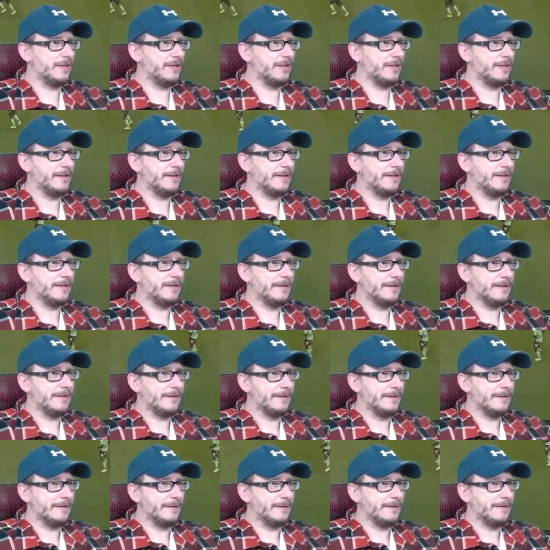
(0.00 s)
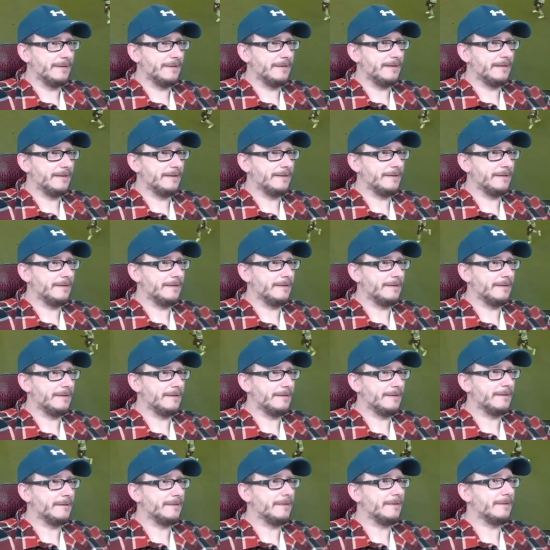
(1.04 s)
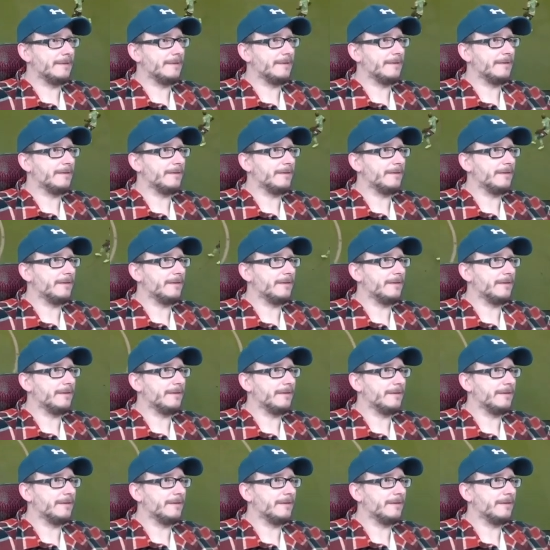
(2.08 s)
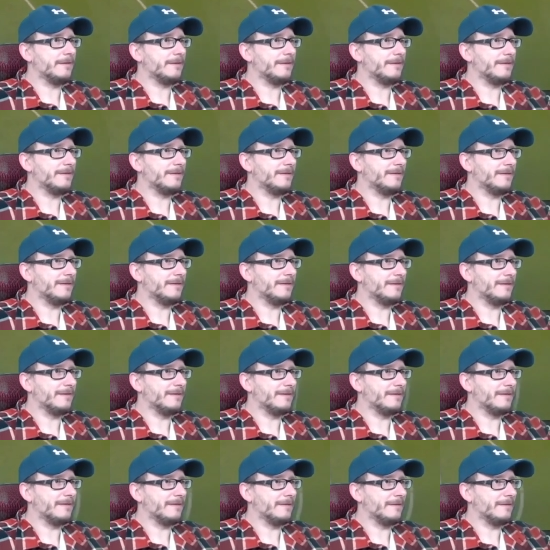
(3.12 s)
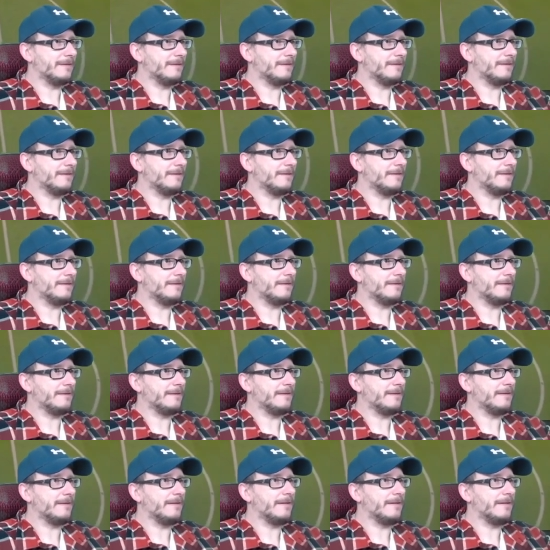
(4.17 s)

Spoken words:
(silence)